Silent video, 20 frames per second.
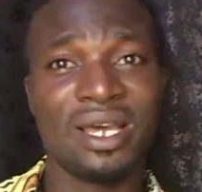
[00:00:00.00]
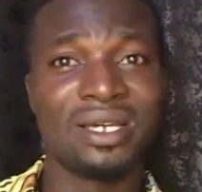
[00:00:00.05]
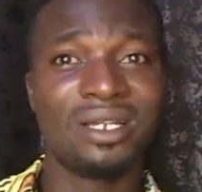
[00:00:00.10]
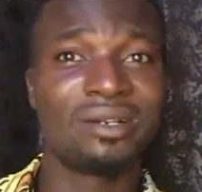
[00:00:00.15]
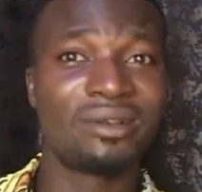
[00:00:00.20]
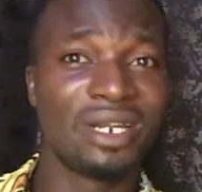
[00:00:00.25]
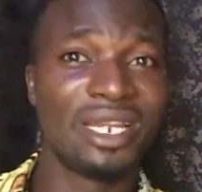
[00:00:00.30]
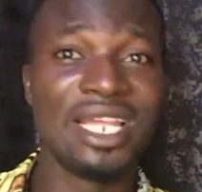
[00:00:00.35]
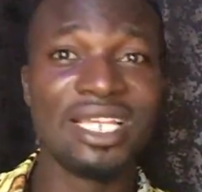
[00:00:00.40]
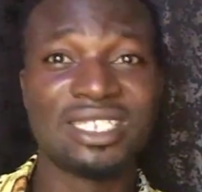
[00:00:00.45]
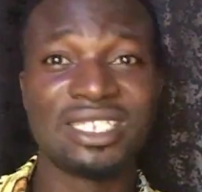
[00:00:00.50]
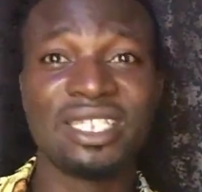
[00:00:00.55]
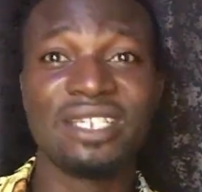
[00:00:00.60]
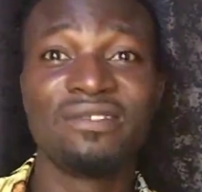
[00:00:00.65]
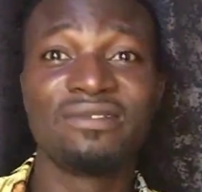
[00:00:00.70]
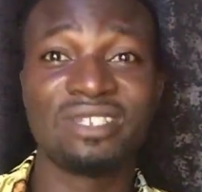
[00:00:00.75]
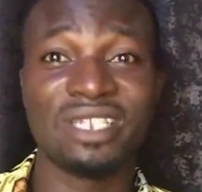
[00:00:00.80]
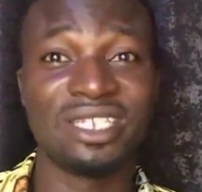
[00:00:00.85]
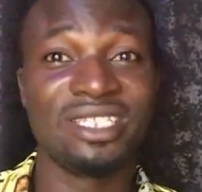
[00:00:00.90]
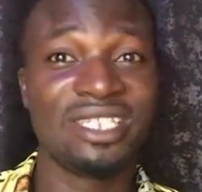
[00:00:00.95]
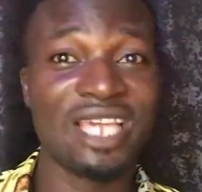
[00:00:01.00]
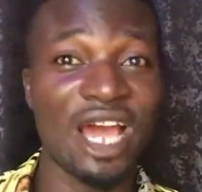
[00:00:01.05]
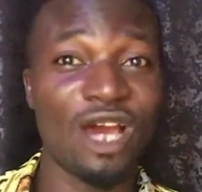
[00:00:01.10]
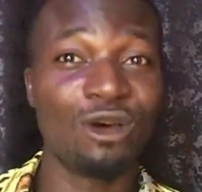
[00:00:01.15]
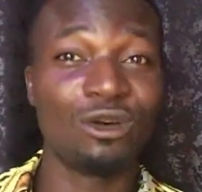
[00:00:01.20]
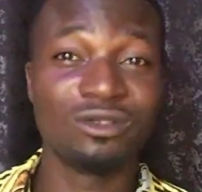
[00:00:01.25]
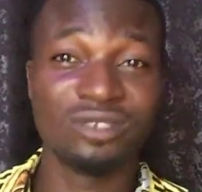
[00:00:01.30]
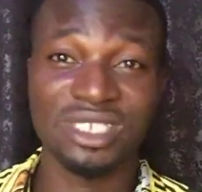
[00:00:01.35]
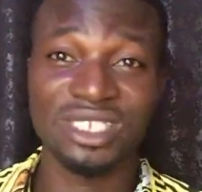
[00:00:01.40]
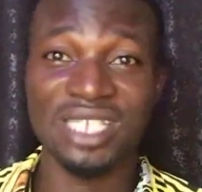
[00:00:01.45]
relatives in their
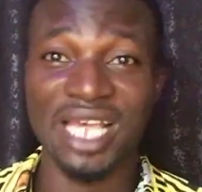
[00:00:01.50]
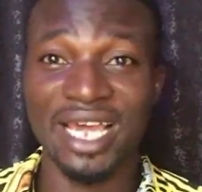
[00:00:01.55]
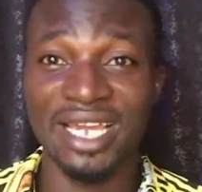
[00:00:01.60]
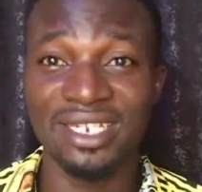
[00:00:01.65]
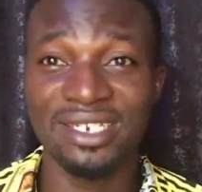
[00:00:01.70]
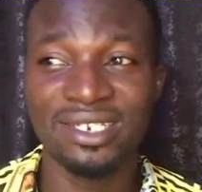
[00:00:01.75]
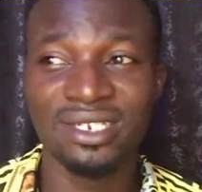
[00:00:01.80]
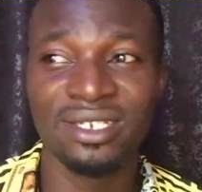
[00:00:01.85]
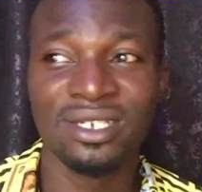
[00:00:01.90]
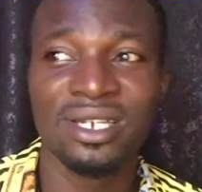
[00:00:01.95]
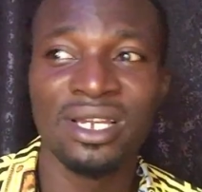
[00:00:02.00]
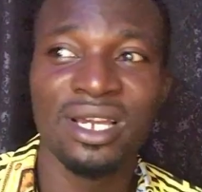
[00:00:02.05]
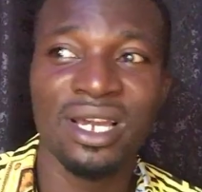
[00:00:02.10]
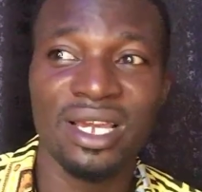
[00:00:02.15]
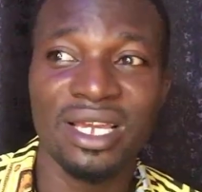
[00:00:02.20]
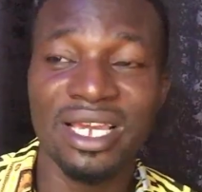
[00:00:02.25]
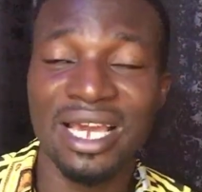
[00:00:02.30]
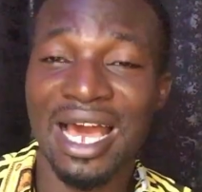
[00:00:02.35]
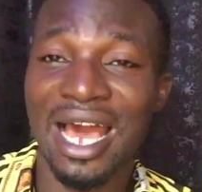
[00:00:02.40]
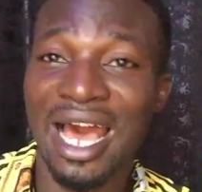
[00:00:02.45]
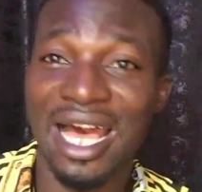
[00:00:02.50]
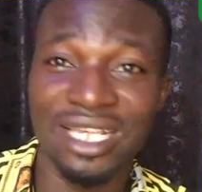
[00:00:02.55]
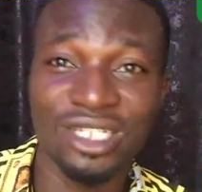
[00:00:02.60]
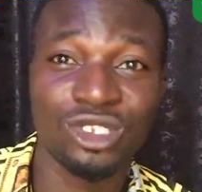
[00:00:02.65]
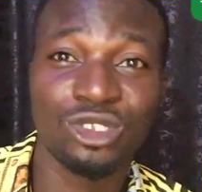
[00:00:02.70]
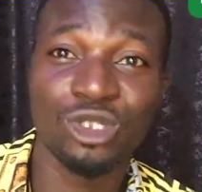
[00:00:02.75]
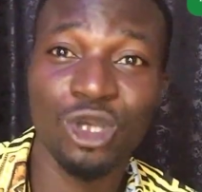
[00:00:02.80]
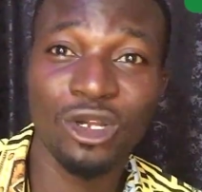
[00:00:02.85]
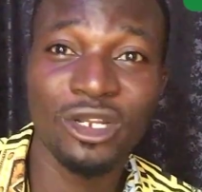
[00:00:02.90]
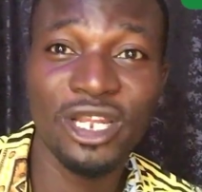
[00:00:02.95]
own side has
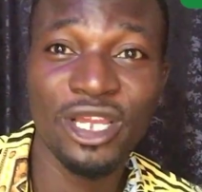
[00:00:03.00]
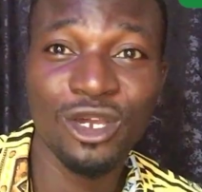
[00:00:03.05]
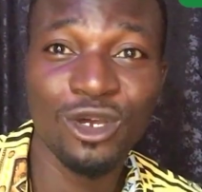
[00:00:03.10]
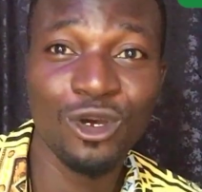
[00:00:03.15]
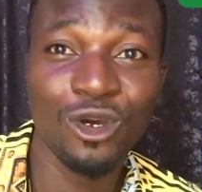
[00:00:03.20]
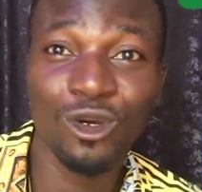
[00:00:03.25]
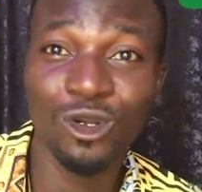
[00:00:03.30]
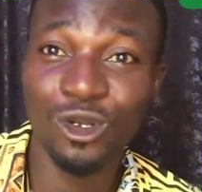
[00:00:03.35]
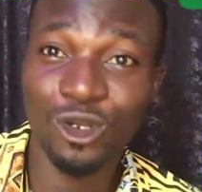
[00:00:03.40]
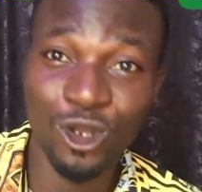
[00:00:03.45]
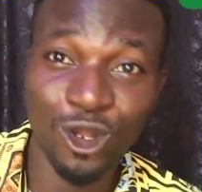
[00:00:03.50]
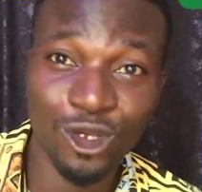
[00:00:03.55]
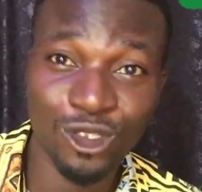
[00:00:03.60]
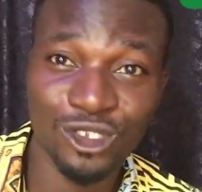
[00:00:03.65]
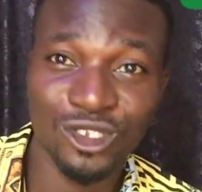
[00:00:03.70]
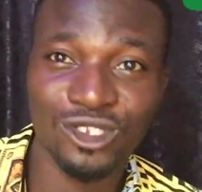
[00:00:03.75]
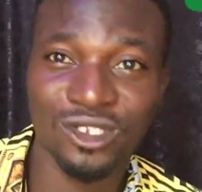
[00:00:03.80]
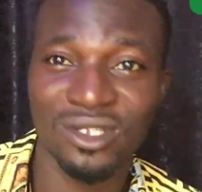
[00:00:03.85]
done a whole lot